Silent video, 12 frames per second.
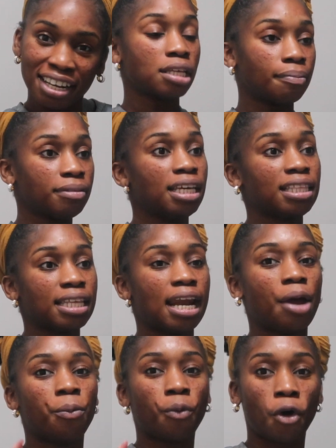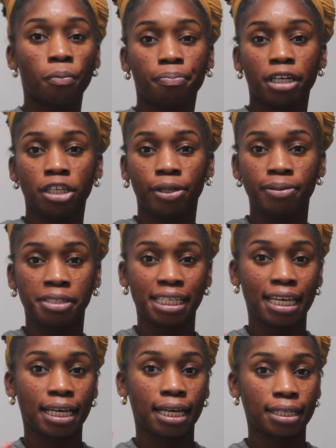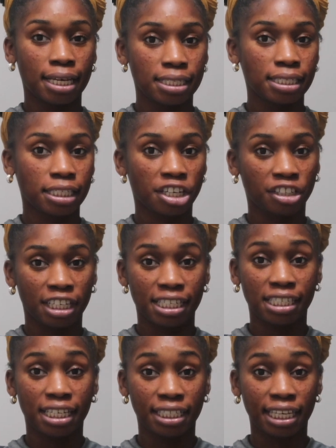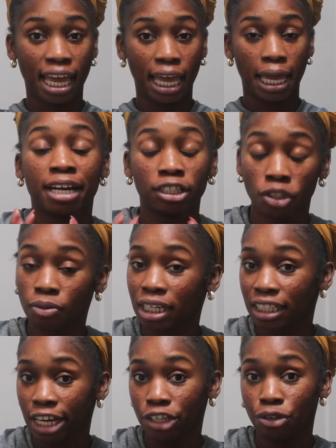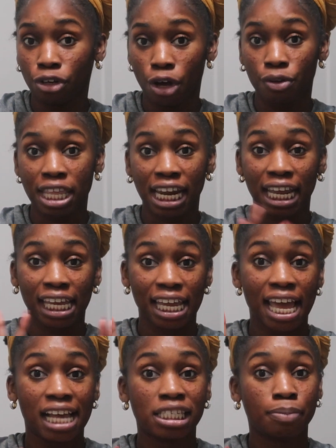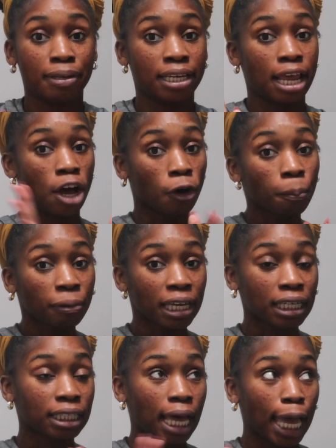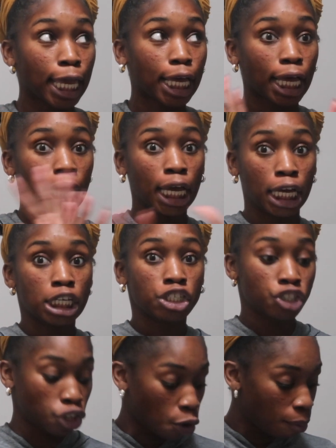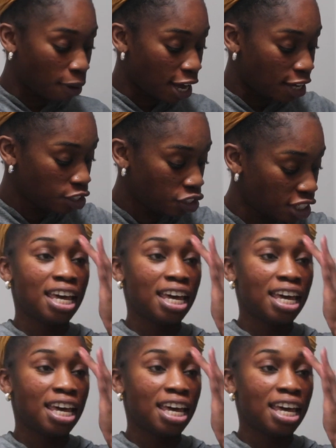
Something that I won't be using necessarily today, but I do want to let you know that it has been helping like so much.